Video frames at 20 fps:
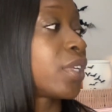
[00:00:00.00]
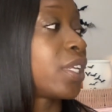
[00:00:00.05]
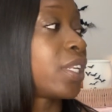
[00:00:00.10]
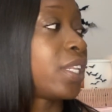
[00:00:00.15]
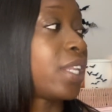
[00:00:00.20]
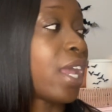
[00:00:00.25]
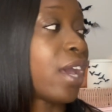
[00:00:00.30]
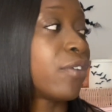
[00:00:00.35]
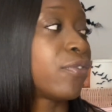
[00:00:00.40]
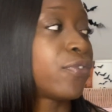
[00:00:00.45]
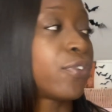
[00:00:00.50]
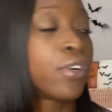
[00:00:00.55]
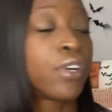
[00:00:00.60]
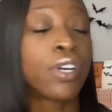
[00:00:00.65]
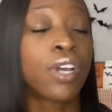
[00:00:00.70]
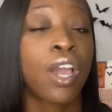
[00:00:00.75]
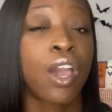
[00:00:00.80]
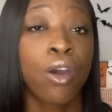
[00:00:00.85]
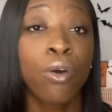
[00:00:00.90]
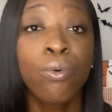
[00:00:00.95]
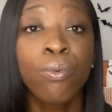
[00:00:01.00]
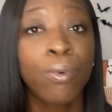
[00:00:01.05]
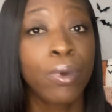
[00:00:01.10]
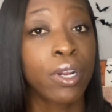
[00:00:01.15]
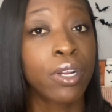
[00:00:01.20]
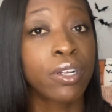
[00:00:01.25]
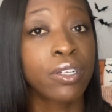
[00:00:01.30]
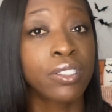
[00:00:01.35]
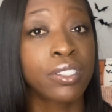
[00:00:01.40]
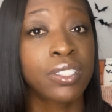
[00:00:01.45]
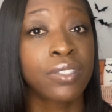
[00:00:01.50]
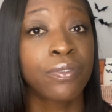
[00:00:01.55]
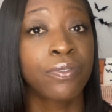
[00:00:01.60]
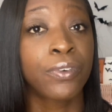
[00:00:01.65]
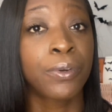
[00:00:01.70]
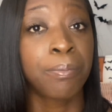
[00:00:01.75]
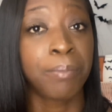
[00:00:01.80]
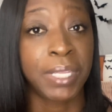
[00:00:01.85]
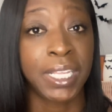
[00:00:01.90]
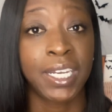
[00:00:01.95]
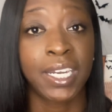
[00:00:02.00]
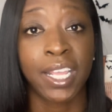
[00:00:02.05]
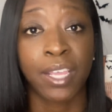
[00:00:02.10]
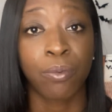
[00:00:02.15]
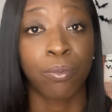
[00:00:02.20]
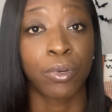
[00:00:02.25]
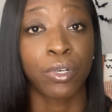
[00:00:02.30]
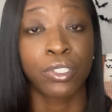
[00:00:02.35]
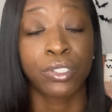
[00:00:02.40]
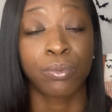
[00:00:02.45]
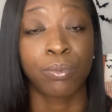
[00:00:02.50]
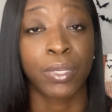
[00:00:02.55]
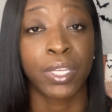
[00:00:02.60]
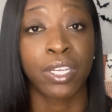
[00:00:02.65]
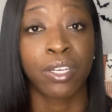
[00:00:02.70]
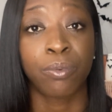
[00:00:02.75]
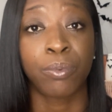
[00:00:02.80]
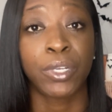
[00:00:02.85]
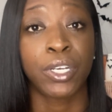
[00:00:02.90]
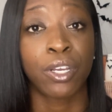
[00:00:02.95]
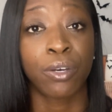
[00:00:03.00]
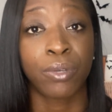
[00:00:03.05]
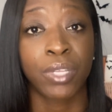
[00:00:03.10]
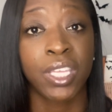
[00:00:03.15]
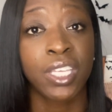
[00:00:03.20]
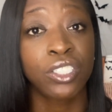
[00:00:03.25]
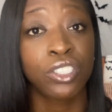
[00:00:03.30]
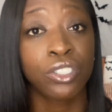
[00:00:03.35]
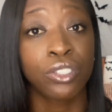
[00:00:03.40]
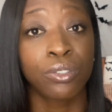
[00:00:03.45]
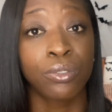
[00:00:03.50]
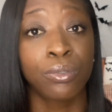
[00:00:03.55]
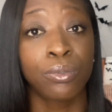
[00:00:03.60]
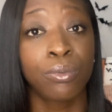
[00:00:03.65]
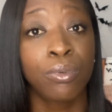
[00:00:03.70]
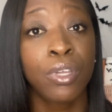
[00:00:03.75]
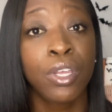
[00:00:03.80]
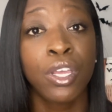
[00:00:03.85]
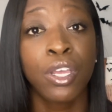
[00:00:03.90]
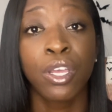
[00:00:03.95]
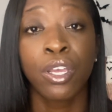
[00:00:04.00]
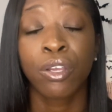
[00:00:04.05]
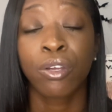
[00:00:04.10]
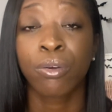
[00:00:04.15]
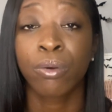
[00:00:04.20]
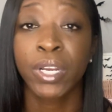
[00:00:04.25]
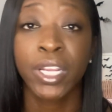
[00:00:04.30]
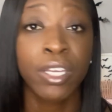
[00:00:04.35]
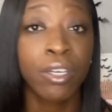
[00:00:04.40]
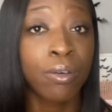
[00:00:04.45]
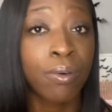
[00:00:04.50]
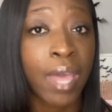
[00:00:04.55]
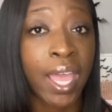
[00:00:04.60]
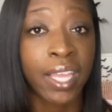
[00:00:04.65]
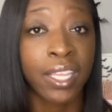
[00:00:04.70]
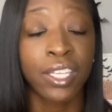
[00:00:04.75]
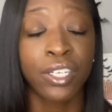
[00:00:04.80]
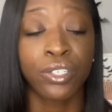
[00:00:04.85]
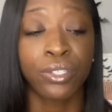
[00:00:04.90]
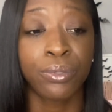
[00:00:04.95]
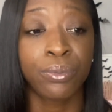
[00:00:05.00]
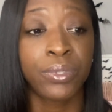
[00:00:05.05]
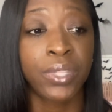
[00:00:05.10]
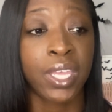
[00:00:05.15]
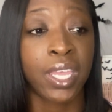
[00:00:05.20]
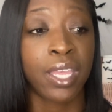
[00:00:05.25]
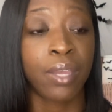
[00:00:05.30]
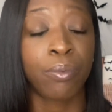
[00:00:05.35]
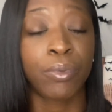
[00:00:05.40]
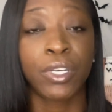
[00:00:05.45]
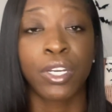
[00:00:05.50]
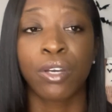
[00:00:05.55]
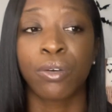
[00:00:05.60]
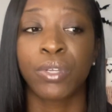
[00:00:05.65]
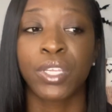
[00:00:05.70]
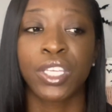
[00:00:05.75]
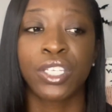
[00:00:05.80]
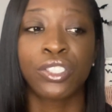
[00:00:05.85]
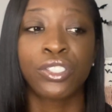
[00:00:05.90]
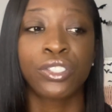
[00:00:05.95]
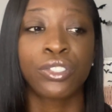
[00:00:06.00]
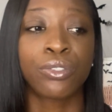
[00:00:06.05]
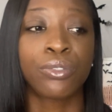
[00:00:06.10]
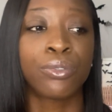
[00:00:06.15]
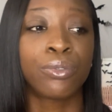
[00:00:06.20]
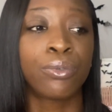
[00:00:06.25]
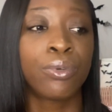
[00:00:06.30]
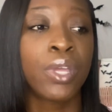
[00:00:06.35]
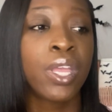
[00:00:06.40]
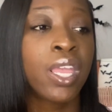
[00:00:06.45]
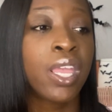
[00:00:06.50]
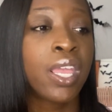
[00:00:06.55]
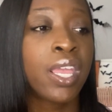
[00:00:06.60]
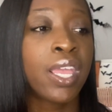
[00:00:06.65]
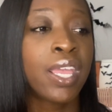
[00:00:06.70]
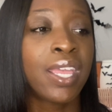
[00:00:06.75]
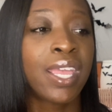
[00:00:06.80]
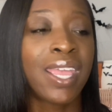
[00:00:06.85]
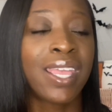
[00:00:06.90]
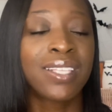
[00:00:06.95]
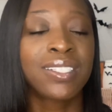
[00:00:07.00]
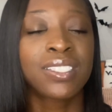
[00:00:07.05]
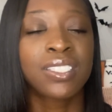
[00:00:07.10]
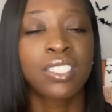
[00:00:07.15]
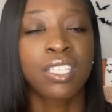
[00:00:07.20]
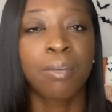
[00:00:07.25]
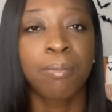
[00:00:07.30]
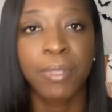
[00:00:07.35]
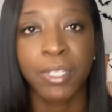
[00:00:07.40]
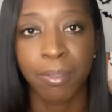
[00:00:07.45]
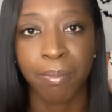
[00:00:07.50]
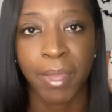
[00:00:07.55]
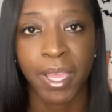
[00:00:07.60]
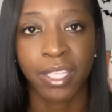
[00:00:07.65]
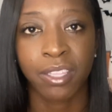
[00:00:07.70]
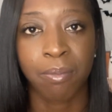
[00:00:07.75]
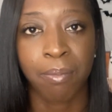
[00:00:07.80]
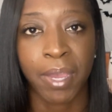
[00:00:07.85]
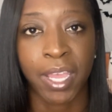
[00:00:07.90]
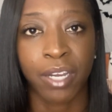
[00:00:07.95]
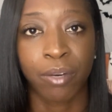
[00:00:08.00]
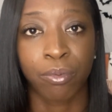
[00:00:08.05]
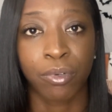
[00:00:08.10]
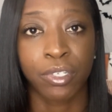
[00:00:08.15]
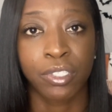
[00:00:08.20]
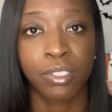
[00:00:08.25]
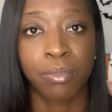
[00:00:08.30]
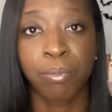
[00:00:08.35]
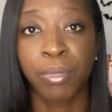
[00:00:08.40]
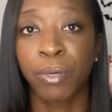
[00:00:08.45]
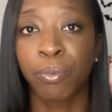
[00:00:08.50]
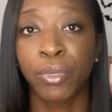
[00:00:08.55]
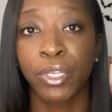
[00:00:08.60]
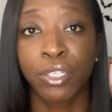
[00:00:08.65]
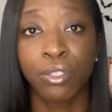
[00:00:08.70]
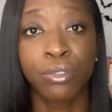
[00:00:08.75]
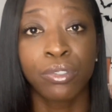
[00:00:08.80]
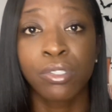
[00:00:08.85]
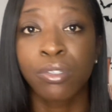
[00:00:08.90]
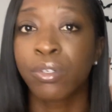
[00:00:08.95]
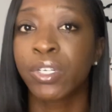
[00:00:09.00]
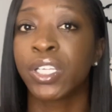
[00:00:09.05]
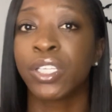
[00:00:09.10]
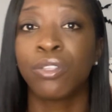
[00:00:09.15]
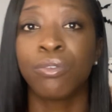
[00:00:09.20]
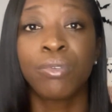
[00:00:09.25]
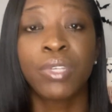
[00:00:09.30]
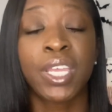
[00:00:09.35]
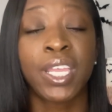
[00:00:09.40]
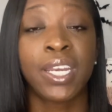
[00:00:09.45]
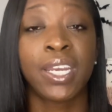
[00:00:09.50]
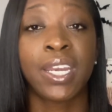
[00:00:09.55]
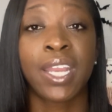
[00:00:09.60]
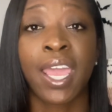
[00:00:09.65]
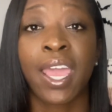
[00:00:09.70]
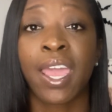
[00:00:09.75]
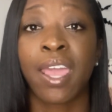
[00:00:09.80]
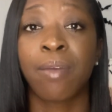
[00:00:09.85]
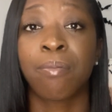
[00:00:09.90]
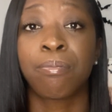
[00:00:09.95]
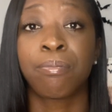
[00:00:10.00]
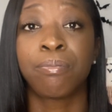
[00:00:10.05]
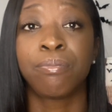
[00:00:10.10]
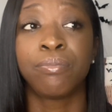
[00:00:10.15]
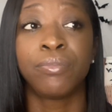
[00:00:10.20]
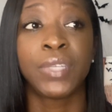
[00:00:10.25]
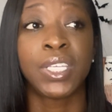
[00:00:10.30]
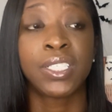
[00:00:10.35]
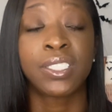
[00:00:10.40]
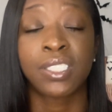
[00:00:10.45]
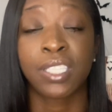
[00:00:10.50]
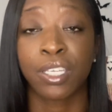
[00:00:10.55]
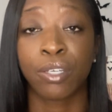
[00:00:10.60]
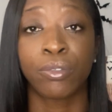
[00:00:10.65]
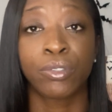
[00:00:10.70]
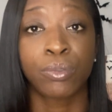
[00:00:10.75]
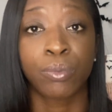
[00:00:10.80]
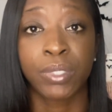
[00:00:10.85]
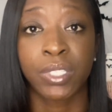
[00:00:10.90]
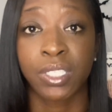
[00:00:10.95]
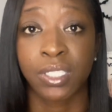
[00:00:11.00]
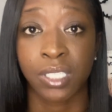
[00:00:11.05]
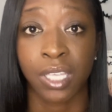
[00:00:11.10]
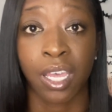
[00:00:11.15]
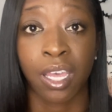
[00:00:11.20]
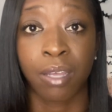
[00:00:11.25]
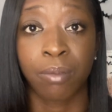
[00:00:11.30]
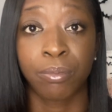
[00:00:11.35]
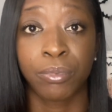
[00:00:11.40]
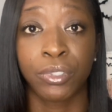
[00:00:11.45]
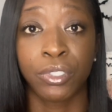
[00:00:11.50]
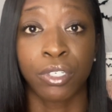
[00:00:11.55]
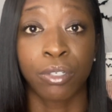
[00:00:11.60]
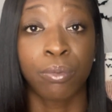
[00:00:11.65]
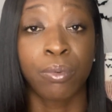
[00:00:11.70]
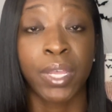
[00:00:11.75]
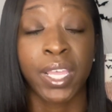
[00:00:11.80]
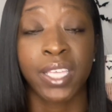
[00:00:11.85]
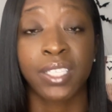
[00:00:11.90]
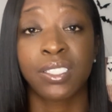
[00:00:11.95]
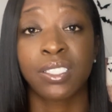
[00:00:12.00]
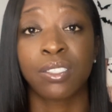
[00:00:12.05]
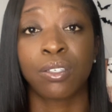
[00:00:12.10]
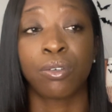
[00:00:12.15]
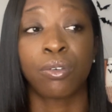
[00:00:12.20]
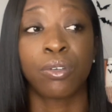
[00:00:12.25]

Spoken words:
Now for Homeworks, for me, that works well with no issue. Kringle, I can do that with no issue. And some of the Bath and Body Works. But with Goose Creek, you cannot extinguish with the top. Your wax